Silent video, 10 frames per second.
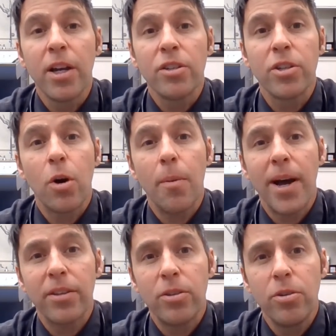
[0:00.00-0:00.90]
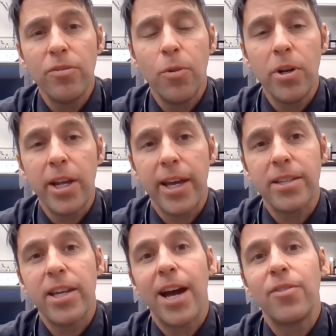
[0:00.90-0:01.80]
So about 2 to 4
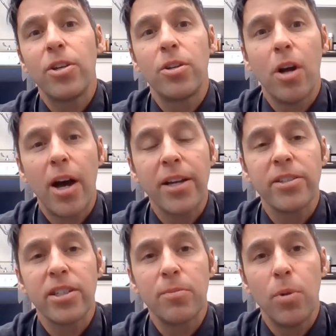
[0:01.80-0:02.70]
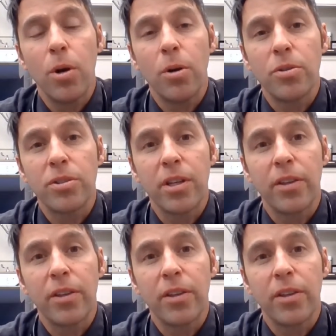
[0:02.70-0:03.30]
days after your dog is exposed,